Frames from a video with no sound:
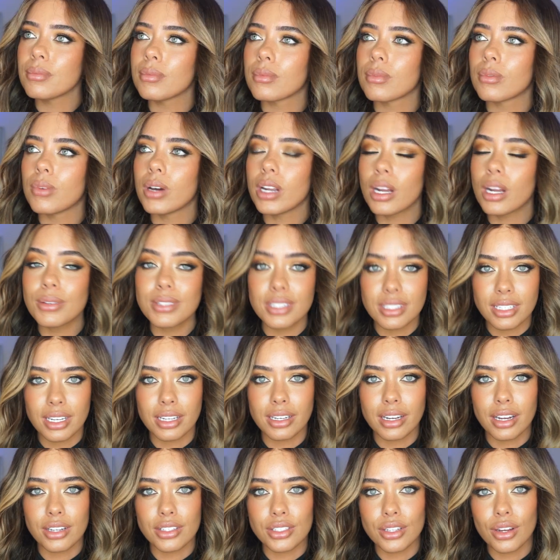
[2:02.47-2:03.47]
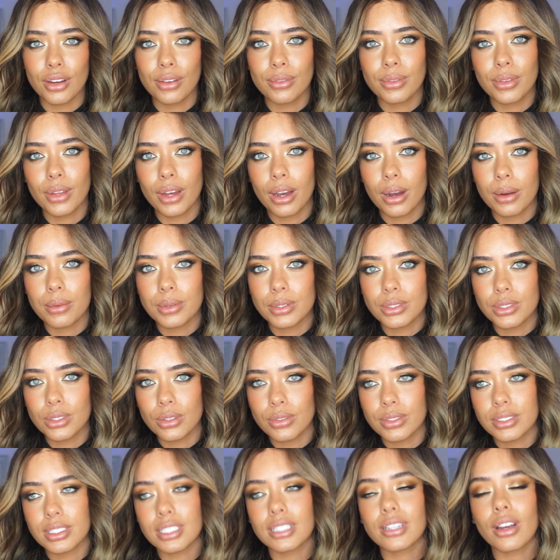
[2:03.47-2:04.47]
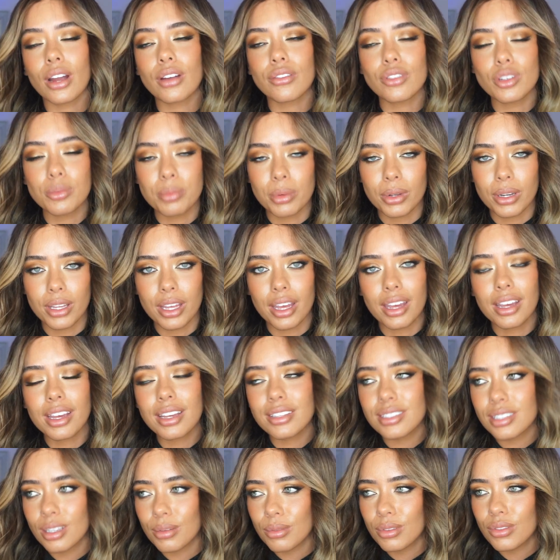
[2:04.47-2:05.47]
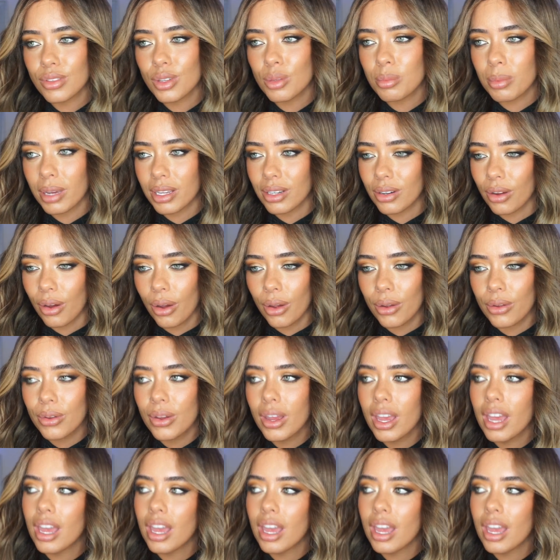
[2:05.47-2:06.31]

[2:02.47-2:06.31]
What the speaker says: When a teenager, I was obviously going through bullying, as some of you may know,